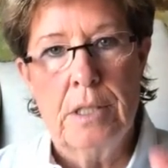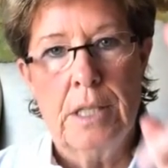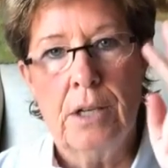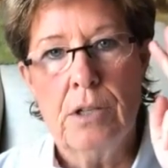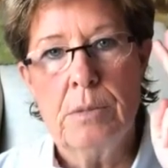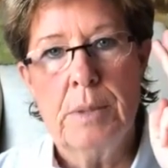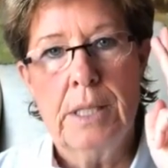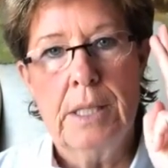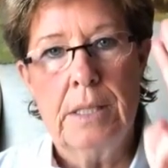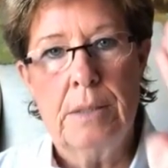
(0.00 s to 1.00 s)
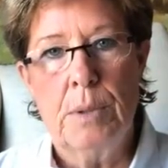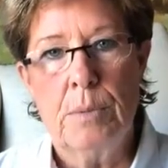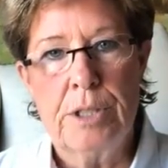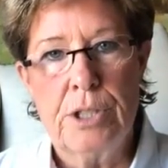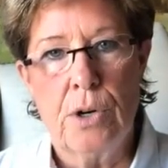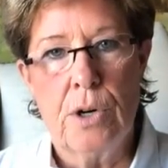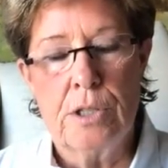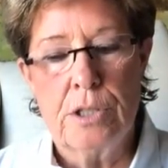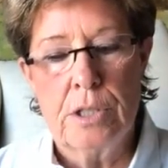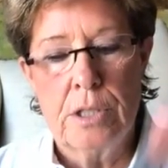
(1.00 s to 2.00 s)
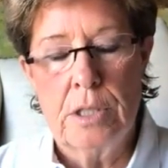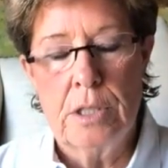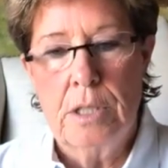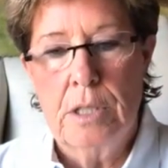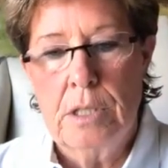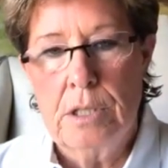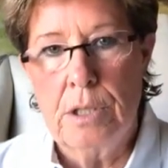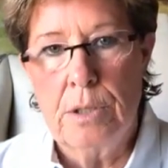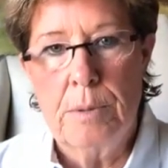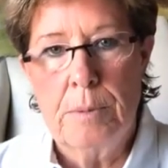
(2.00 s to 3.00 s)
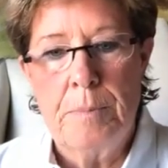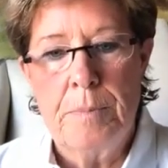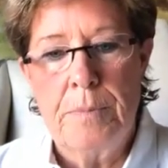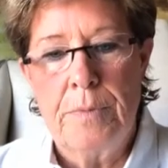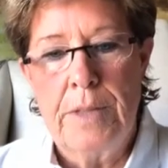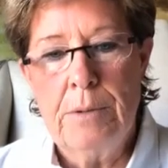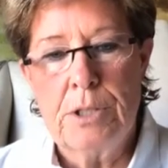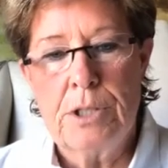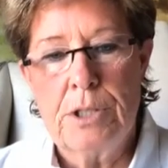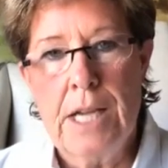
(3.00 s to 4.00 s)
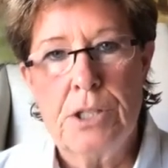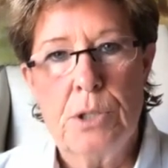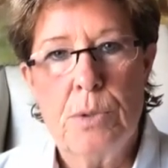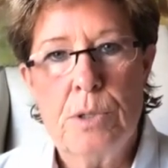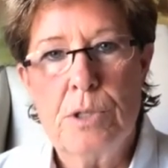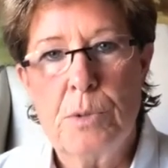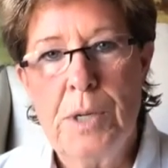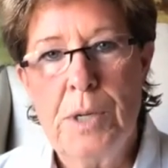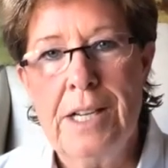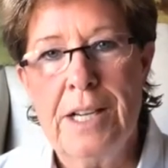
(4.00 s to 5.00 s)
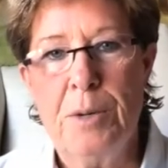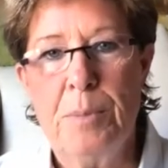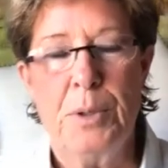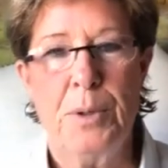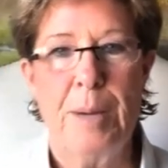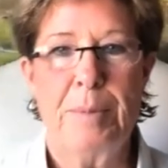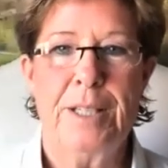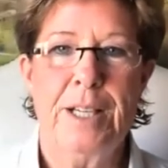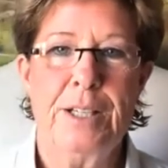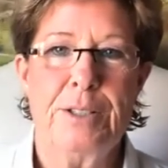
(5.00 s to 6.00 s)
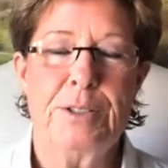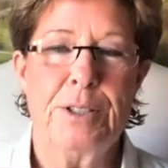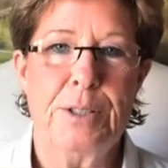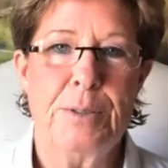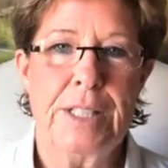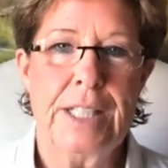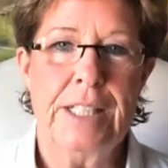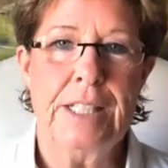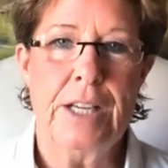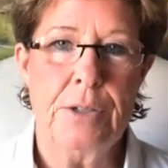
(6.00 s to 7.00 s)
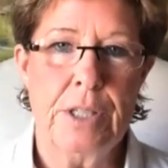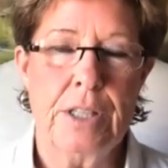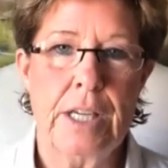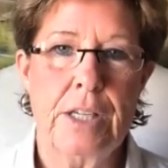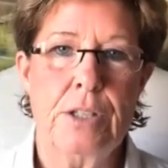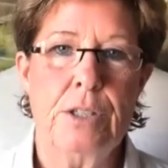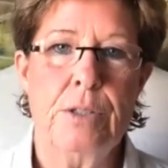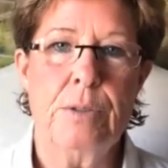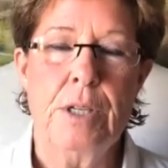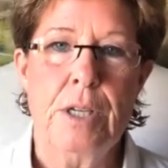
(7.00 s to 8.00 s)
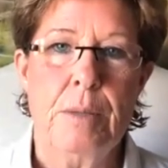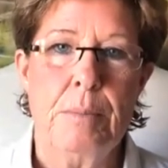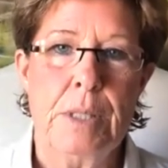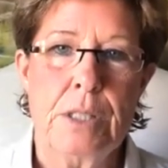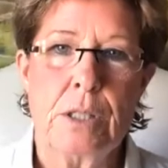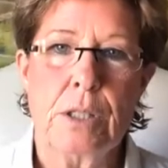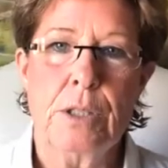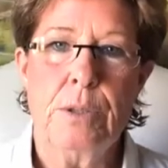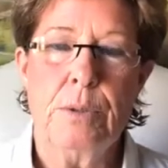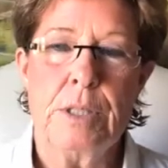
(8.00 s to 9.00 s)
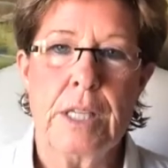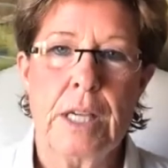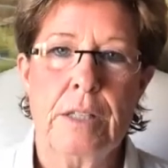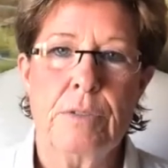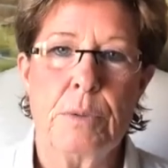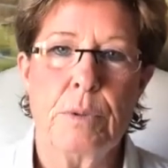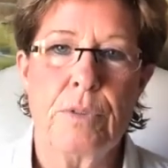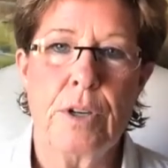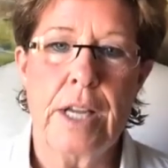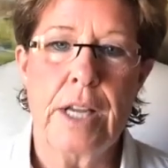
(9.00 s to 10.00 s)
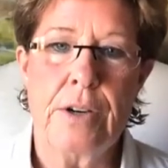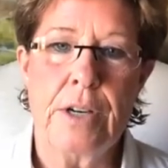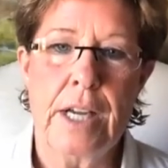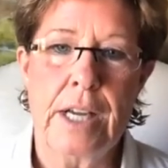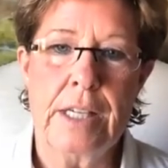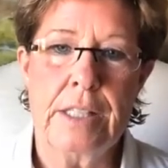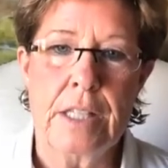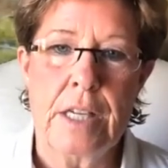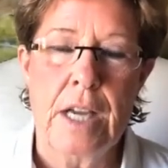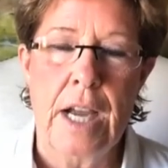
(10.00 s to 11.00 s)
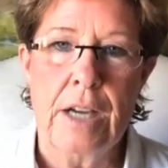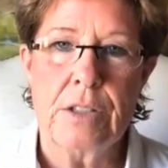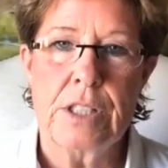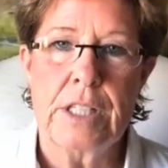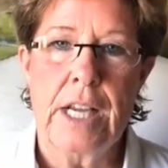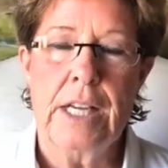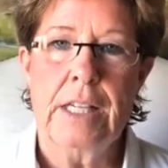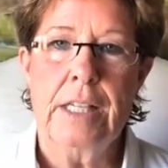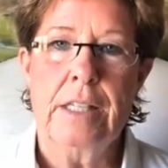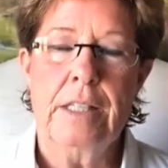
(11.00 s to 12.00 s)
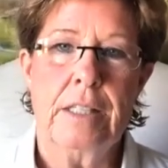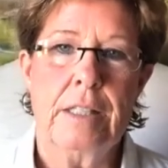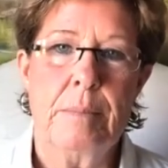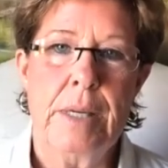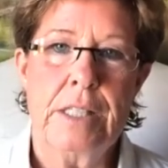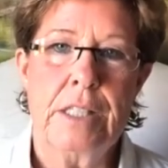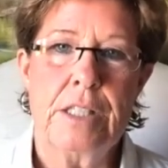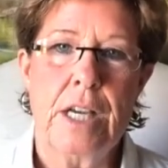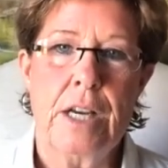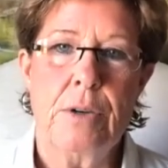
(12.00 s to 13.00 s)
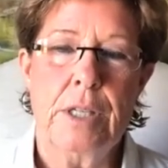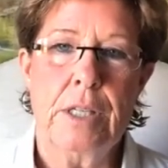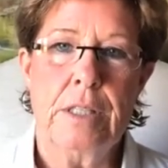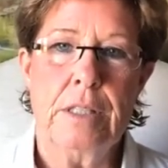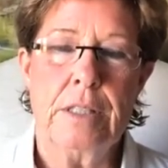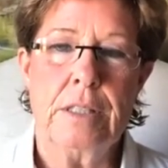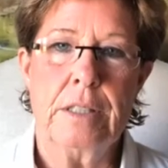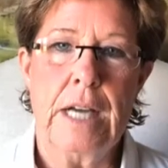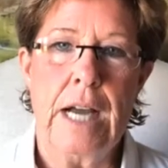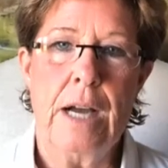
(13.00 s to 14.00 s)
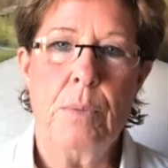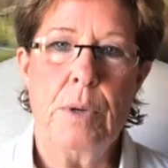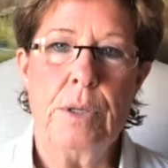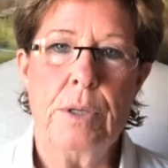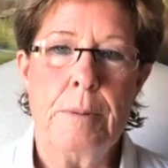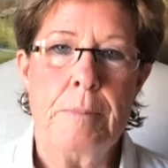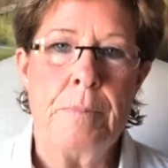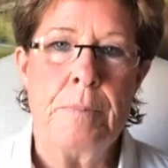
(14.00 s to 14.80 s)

and ultimately we recharge. So that was kind of short and sweet. I hope you grabbed a nugget or two. Again, Andrea, thank you. Miss Glue, as I love to refer to Andrea as, outstanding uh, message, Andrea. Uh, I will